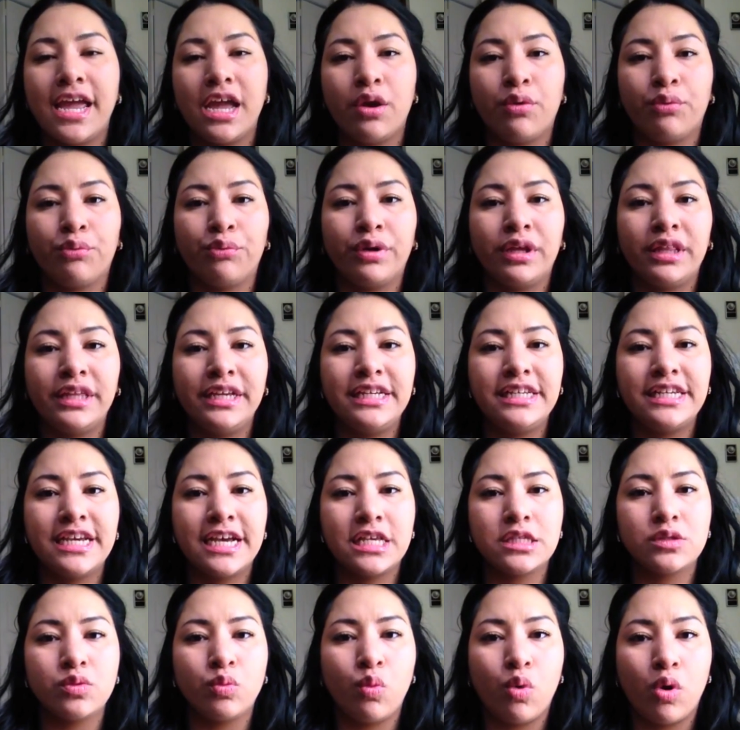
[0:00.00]
it really
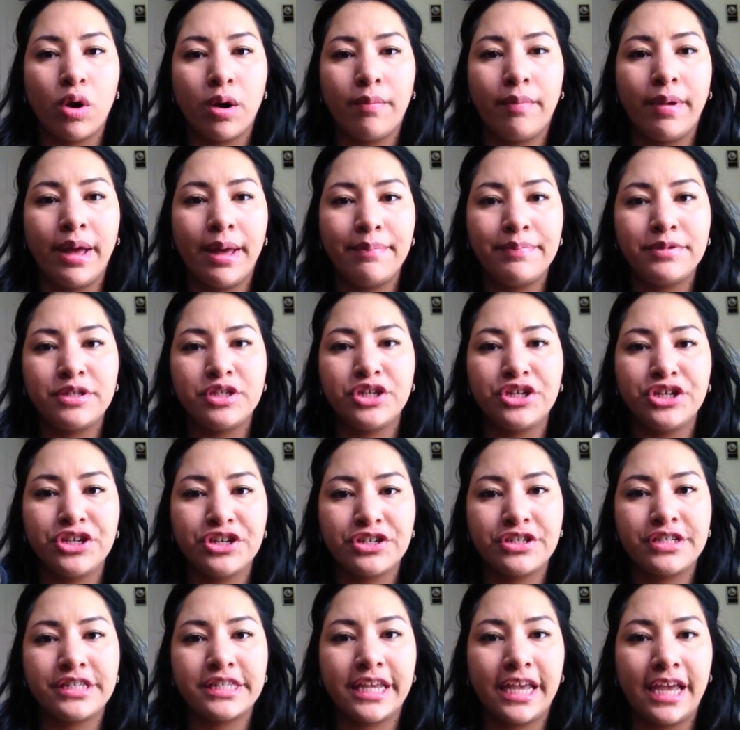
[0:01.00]
does warm up to your
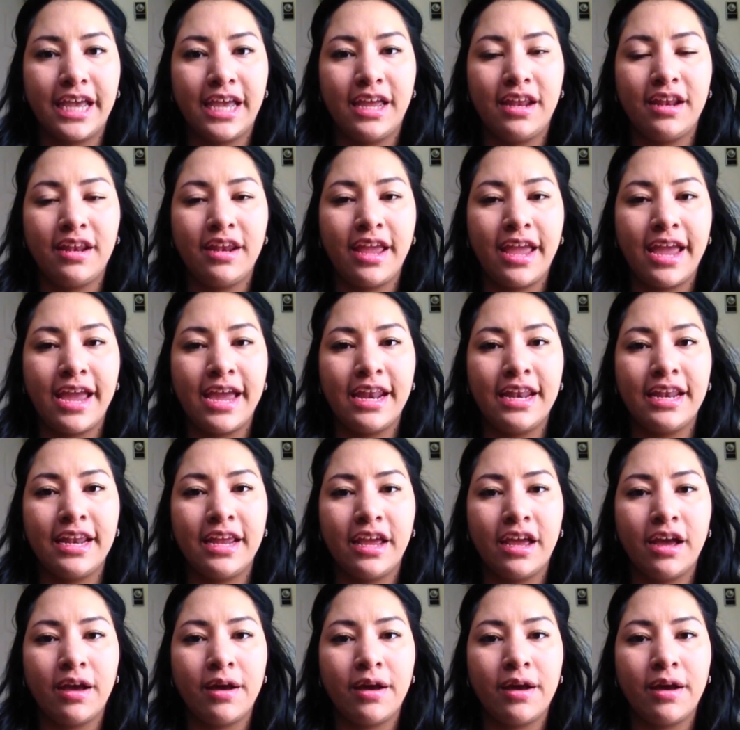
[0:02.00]
skin, and